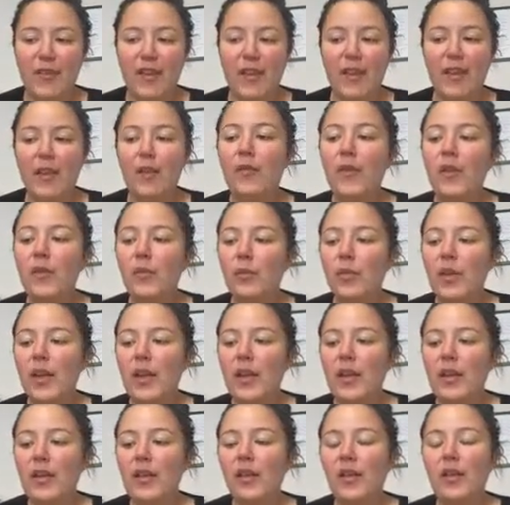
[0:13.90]
every
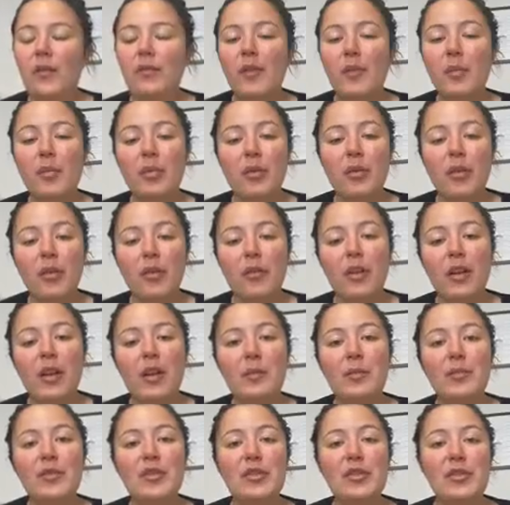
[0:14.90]
week of the
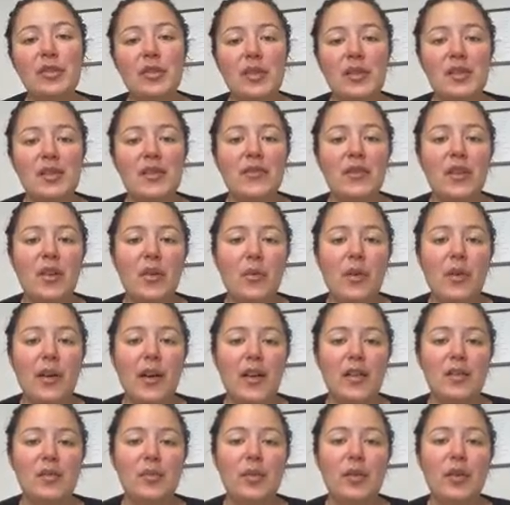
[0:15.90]
program, students are
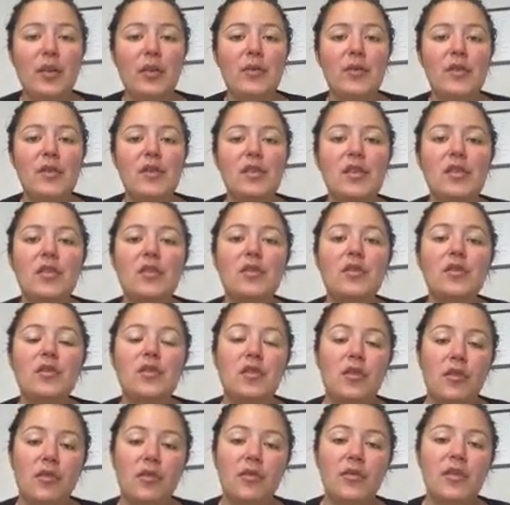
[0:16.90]
required to post
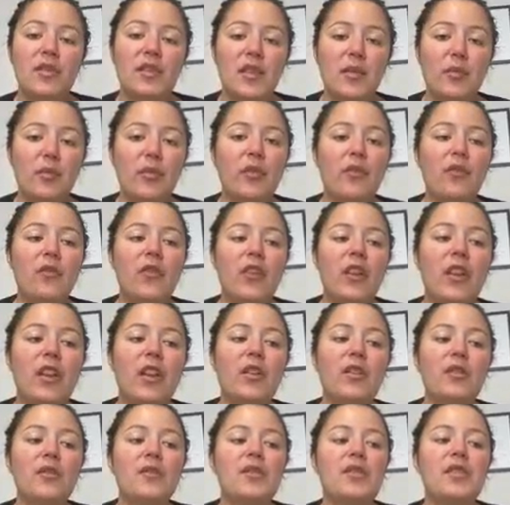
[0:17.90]
two separate
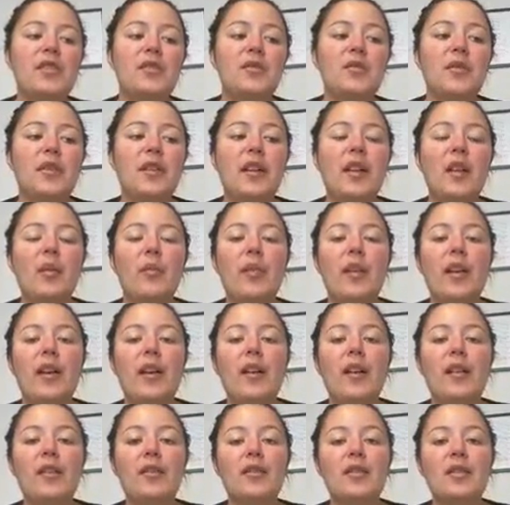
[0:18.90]
videos talking
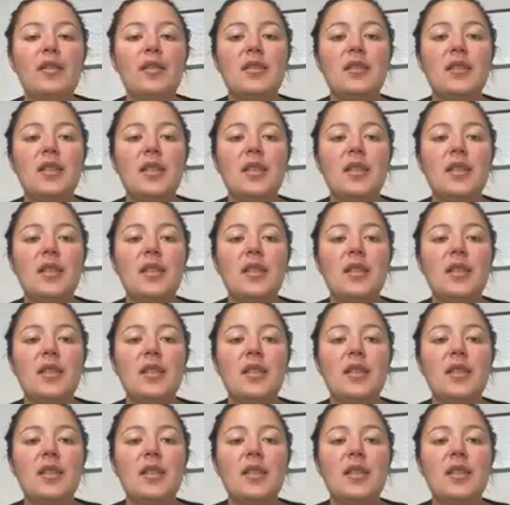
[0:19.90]
about